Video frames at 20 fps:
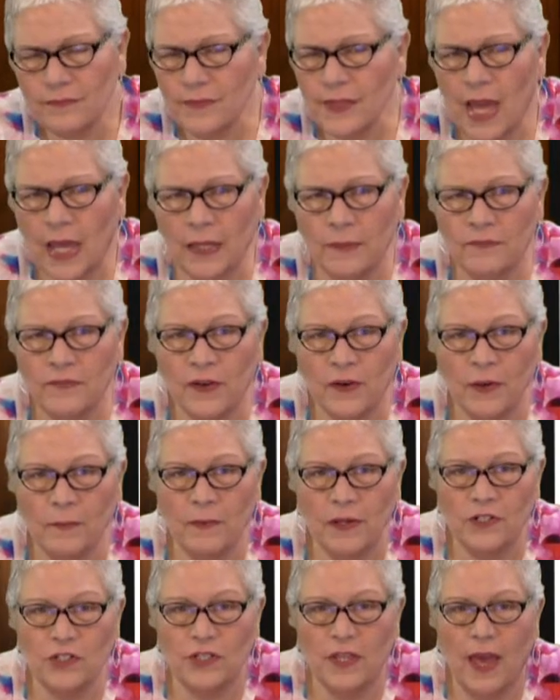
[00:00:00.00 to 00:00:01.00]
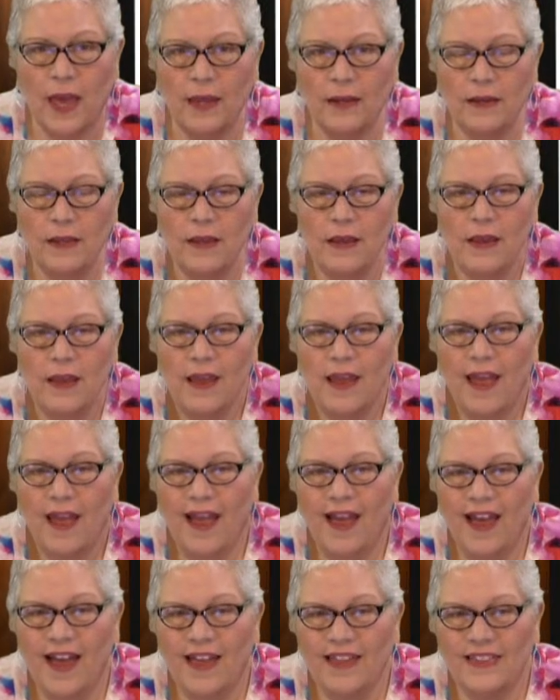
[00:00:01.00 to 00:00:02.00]
I am very much that
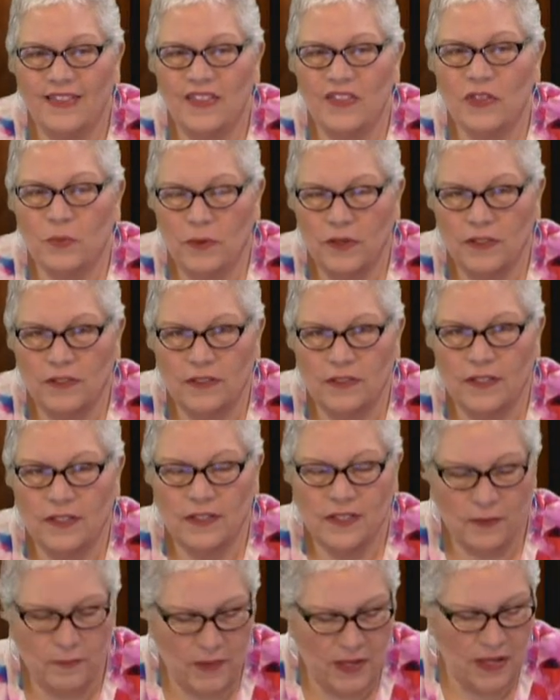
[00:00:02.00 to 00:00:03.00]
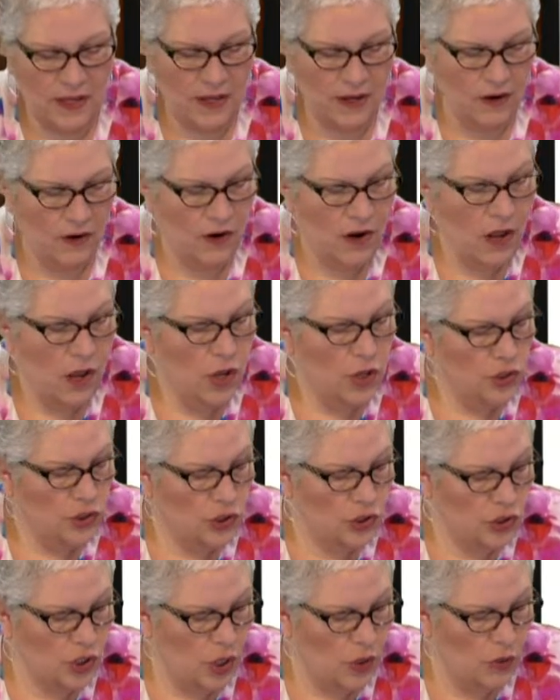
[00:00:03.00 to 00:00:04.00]
and thrilled to be here.
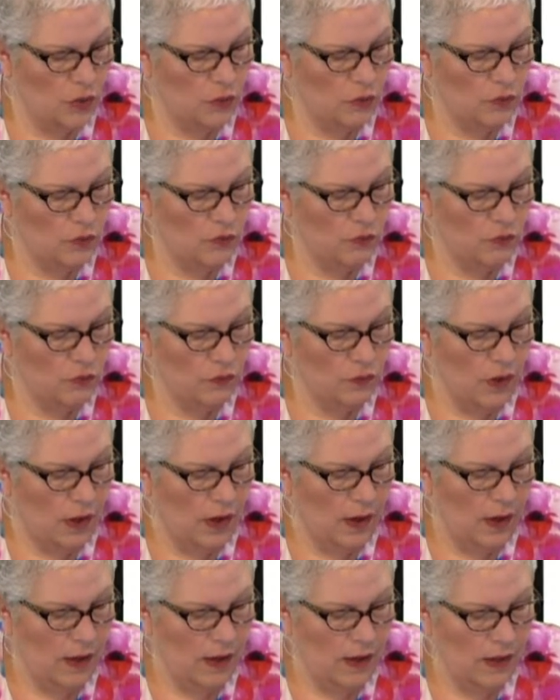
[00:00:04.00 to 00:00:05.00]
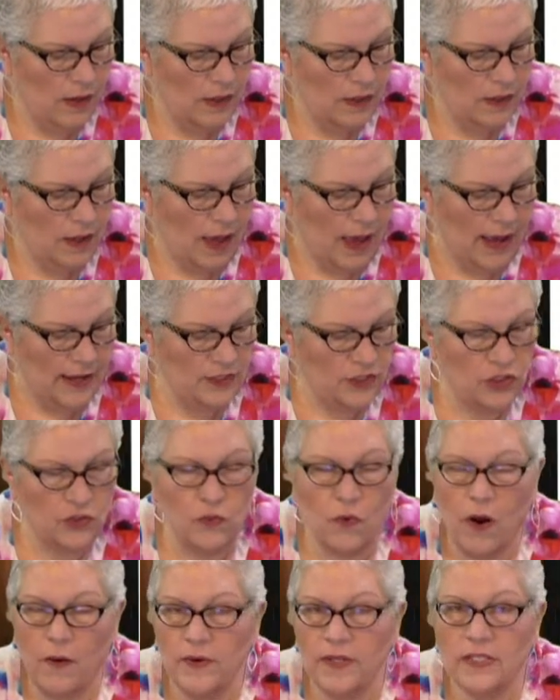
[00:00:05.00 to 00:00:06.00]
So I
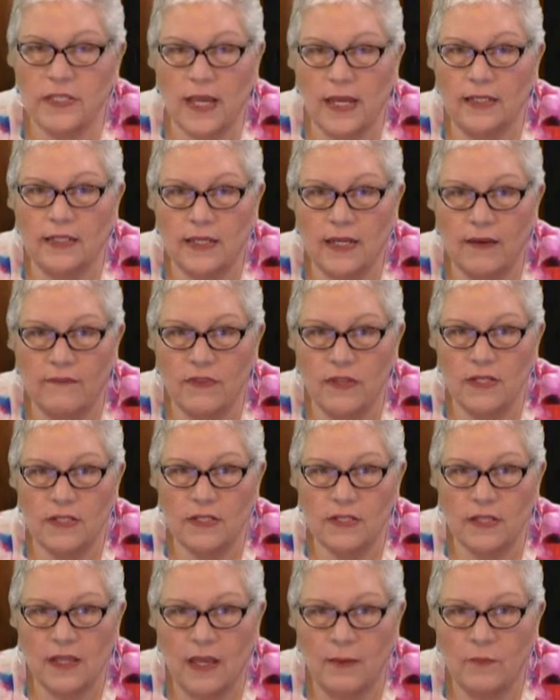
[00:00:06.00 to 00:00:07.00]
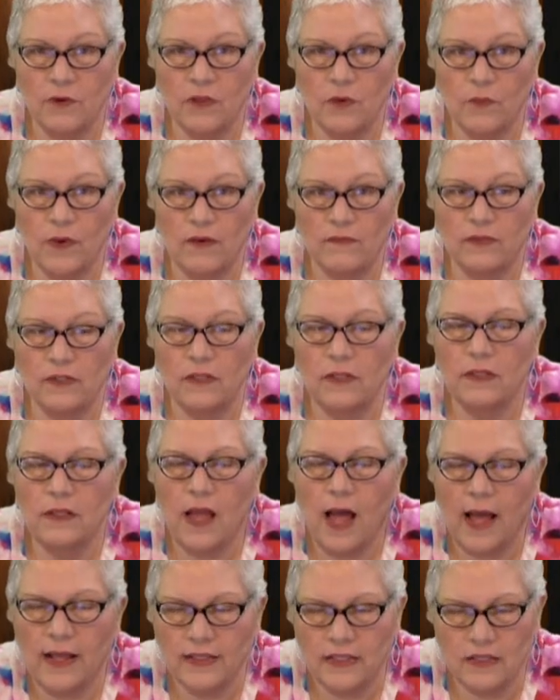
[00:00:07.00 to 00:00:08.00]
do always like to give the disclaimer that we have
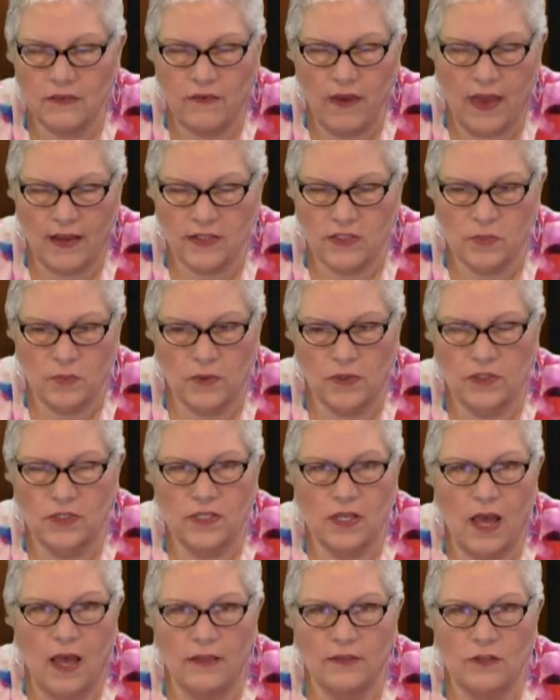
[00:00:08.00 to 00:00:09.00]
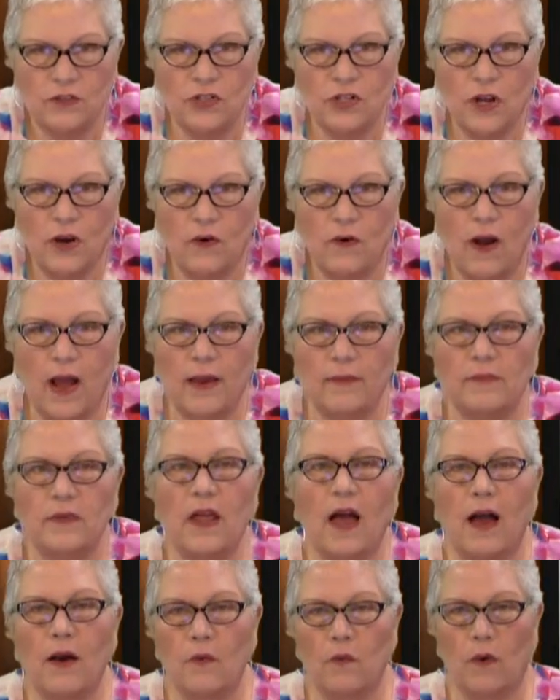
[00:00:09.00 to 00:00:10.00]
lots of experts on the show. I'm
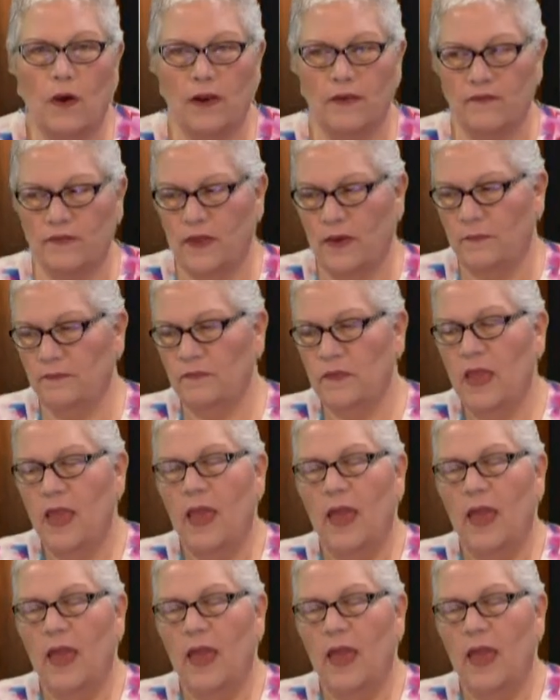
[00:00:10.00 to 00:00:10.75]
not one of them.